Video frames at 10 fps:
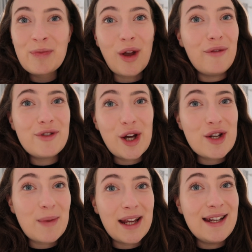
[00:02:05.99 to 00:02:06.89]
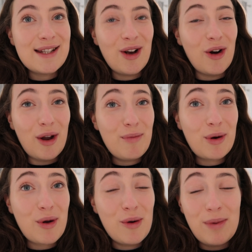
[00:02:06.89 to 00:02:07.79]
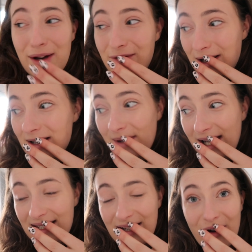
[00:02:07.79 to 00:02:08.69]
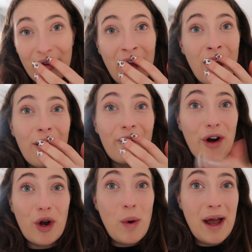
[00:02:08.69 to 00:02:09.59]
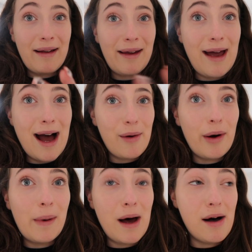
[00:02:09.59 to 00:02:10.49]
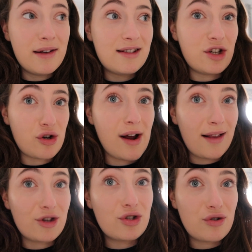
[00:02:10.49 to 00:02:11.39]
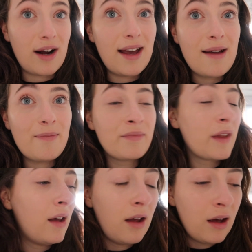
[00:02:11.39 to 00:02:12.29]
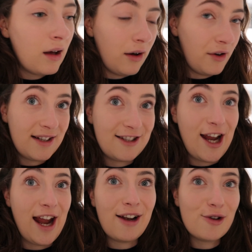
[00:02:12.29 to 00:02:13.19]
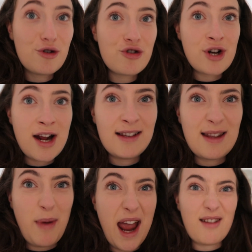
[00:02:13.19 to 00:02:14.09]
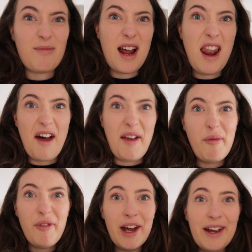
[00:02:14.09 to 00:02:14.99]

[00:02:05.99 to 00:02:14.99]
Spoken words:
I've turned my heating on. I'm not cold, but I've turned my heating on for a quick like hour blast to try and dry it. Honestly, laundry is the bane of my life.